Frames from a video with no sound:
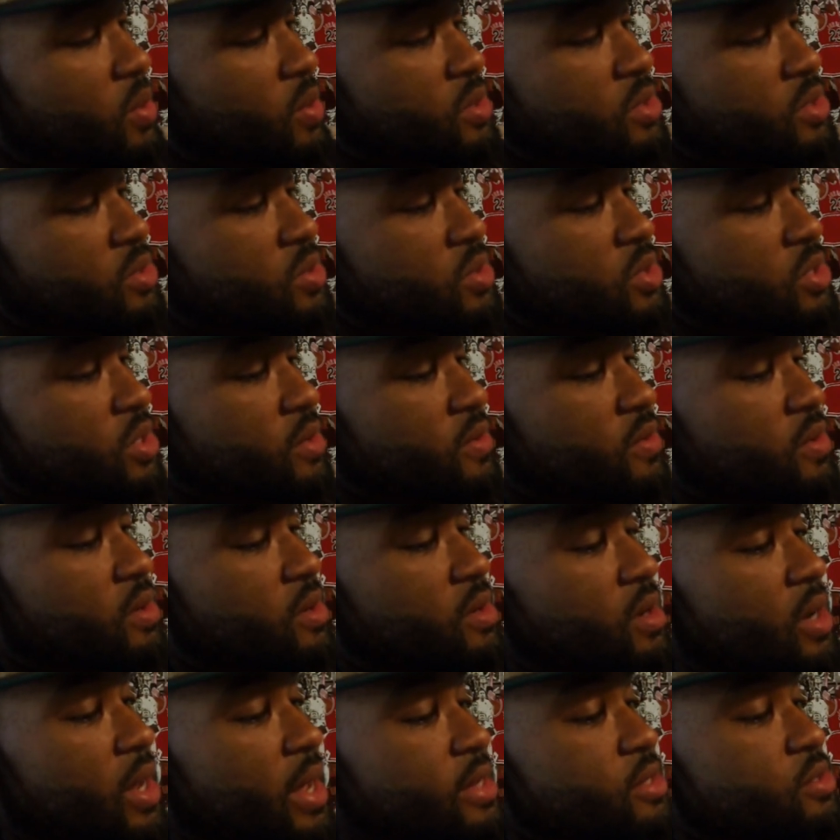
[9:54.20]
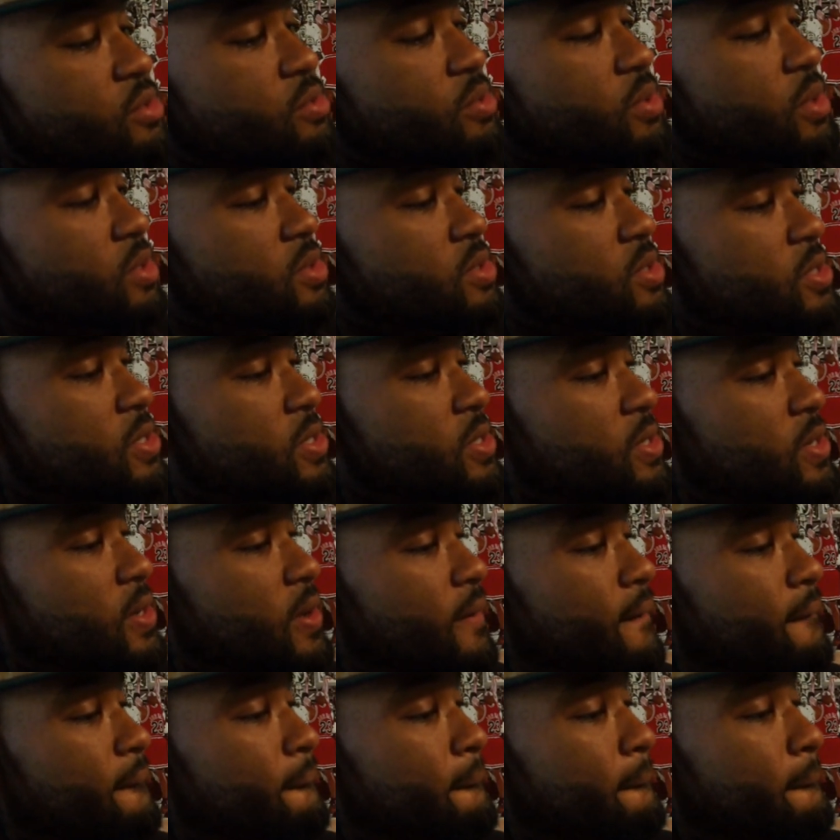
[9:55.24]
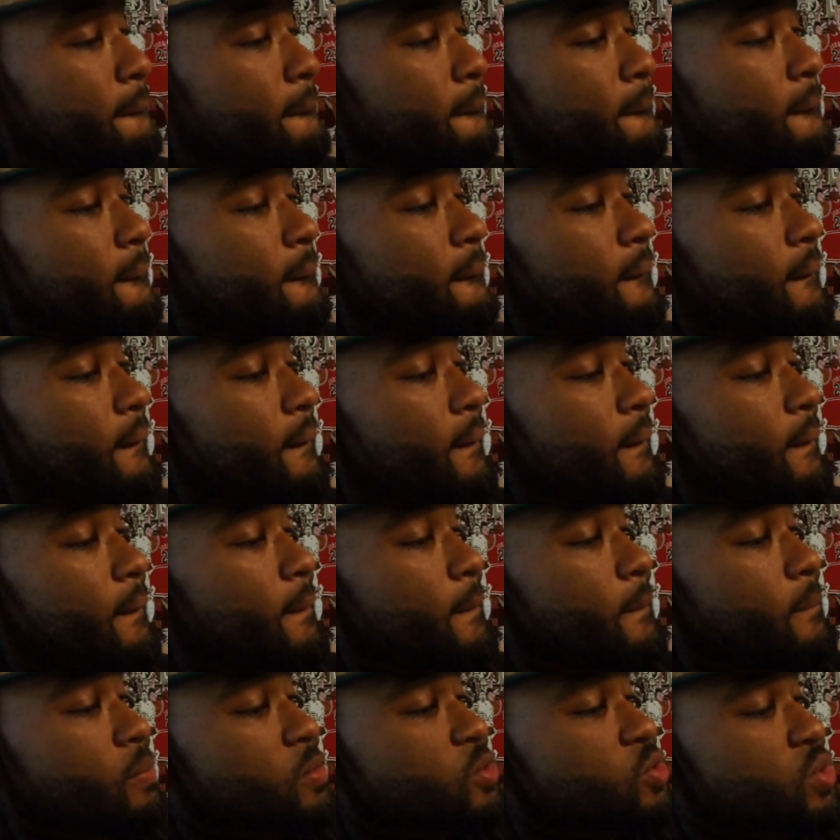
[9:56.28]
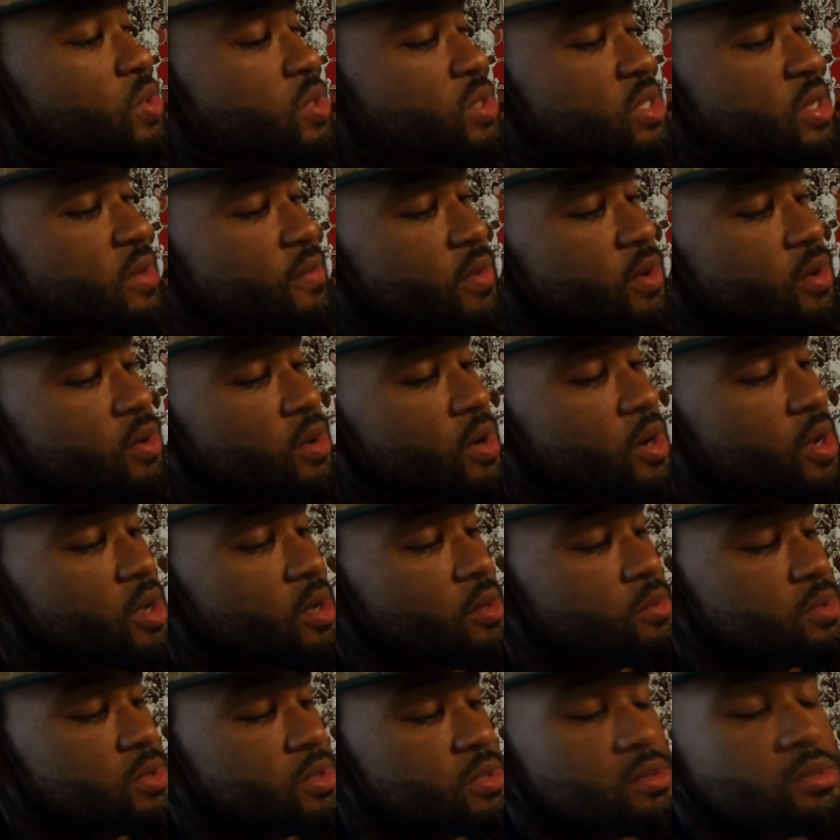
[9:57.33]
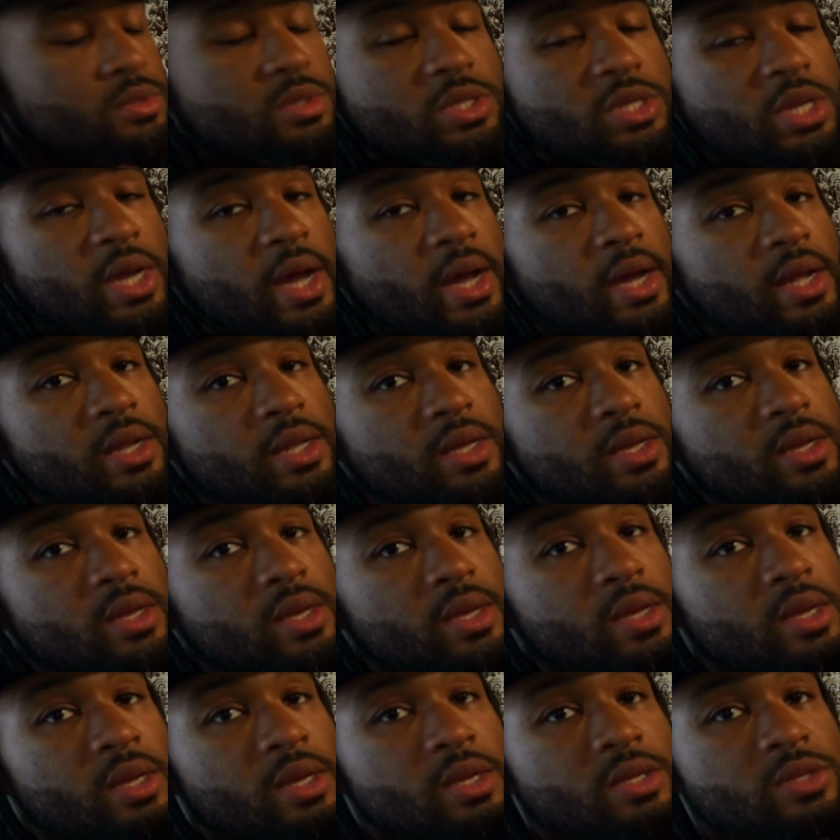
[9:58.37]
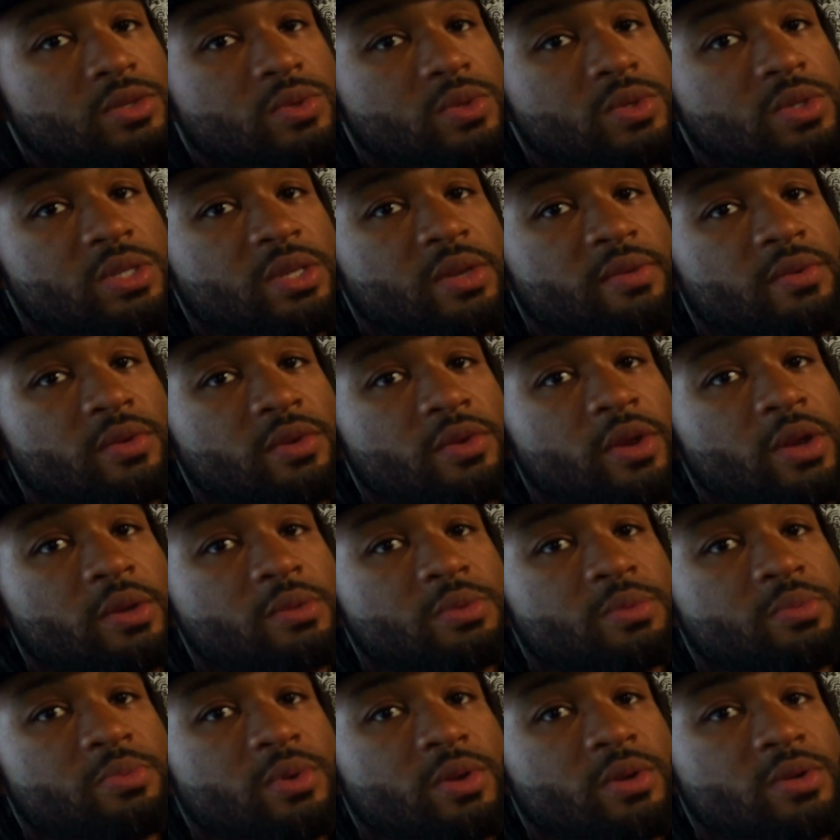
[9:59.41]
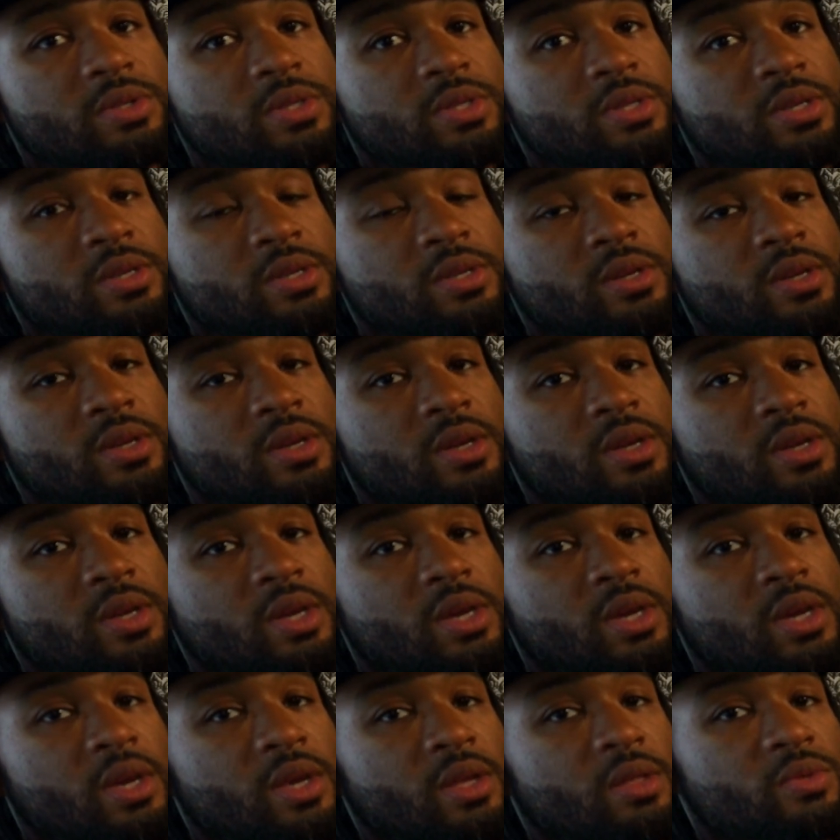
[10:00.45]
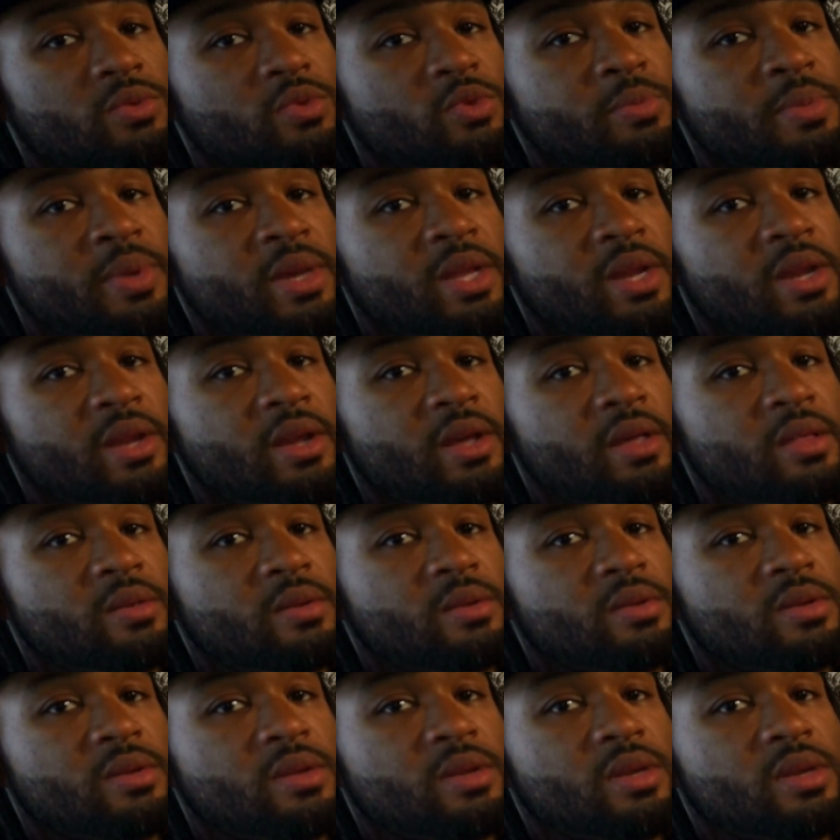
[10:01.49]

wanting to switch over to natural protein. Um, twenty-seven grams chocolate, twenty-seven grams of protein. Threw me in another